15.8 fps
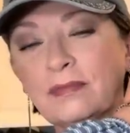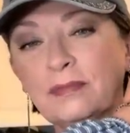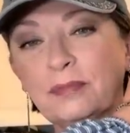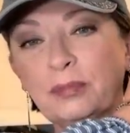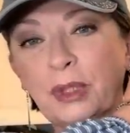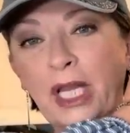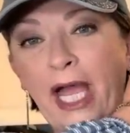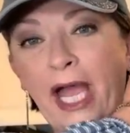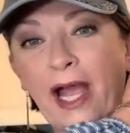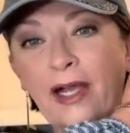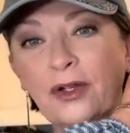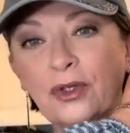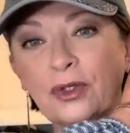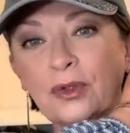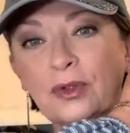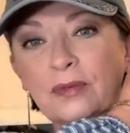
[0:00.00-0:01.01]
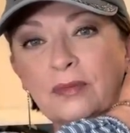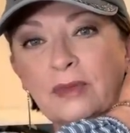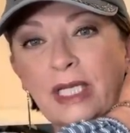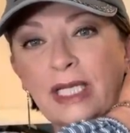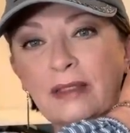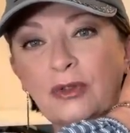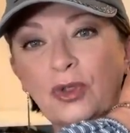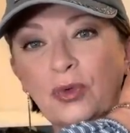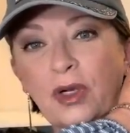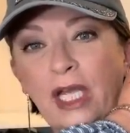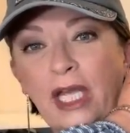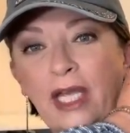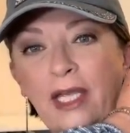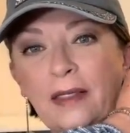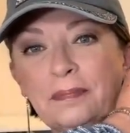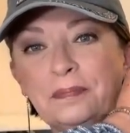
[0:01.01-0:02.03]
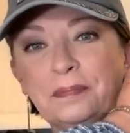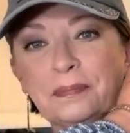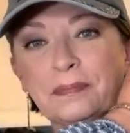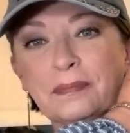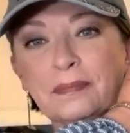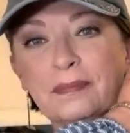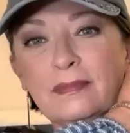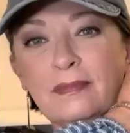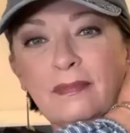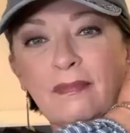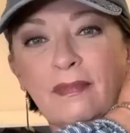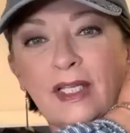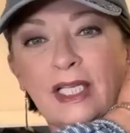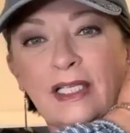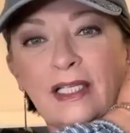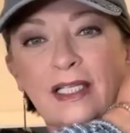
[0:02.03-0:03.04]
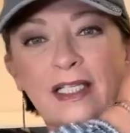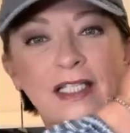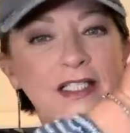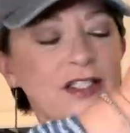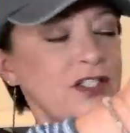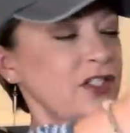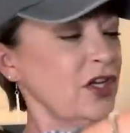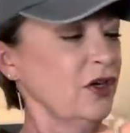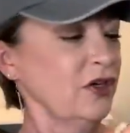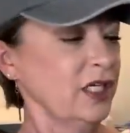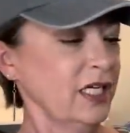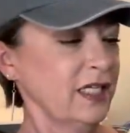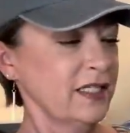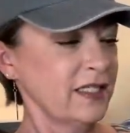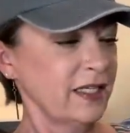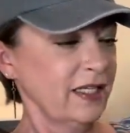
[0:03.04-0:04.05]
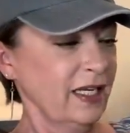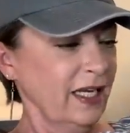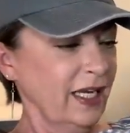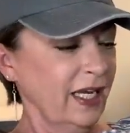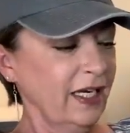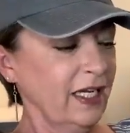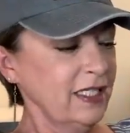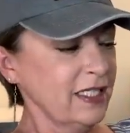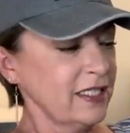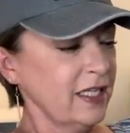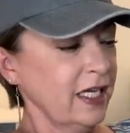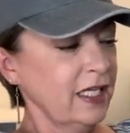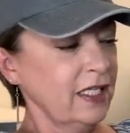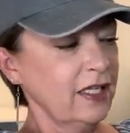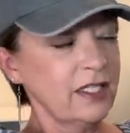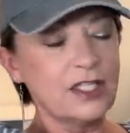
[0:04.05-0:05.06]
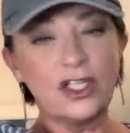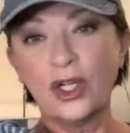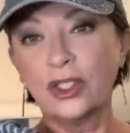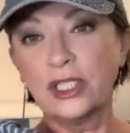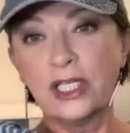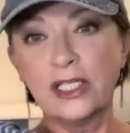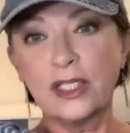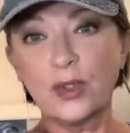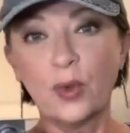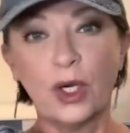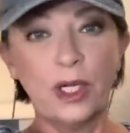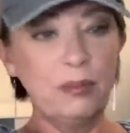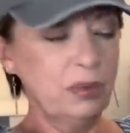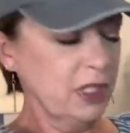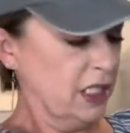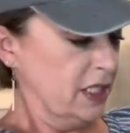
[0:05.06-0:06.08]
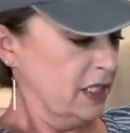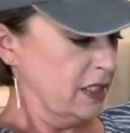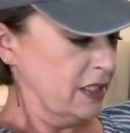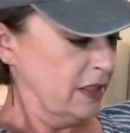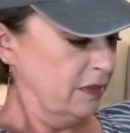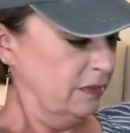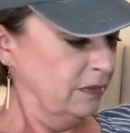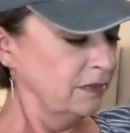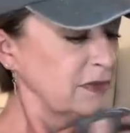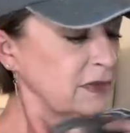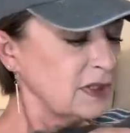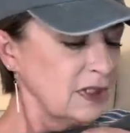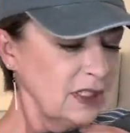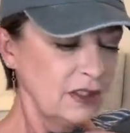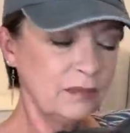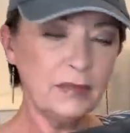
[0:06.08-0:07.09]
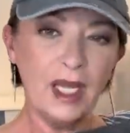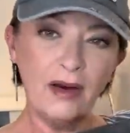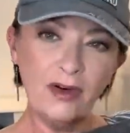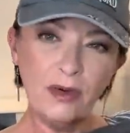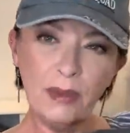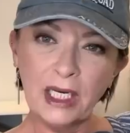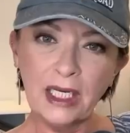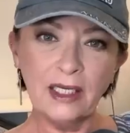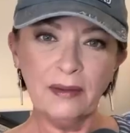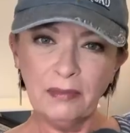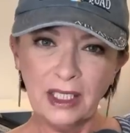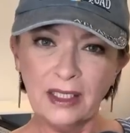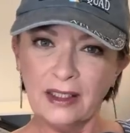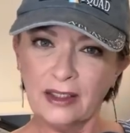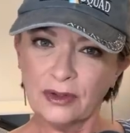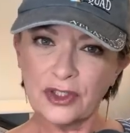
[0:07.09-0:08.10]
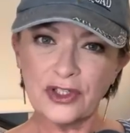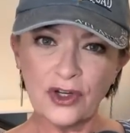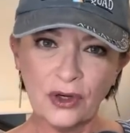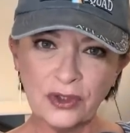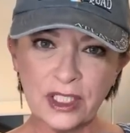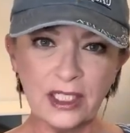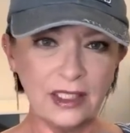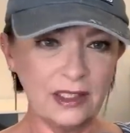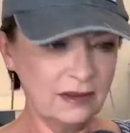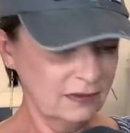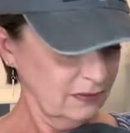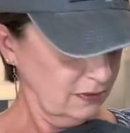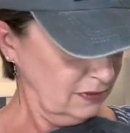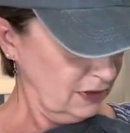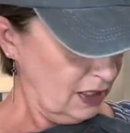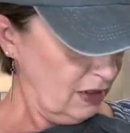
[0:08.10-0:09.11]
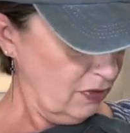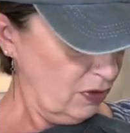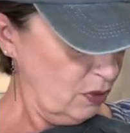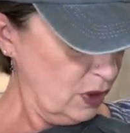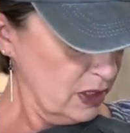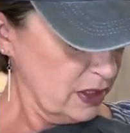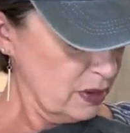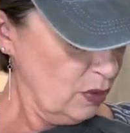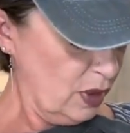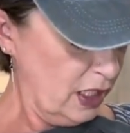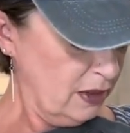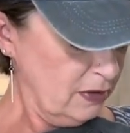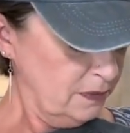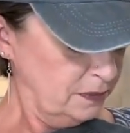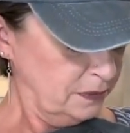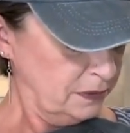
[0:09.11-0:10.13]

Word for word: black or like a gray. So nice. And I just like the salty squad because, you know, everybody can be a little salty every once in a while.